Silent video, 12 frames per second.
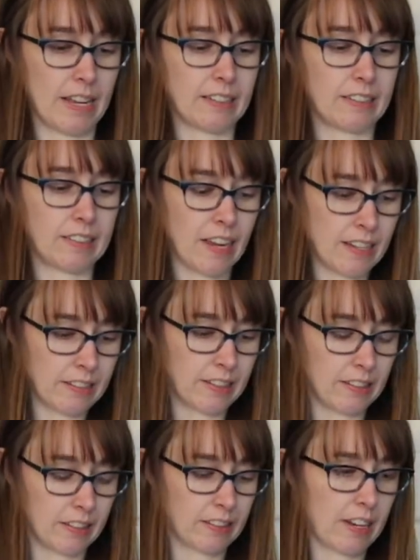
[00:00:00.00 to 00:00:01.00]
It says
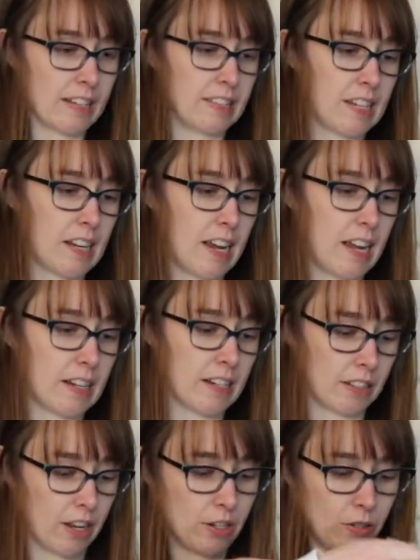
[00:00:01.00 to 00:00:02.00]
it's a size 10,
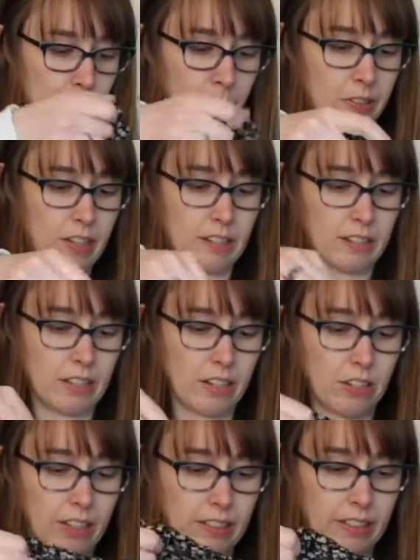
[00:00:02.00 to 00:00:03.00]
it's 100% silk.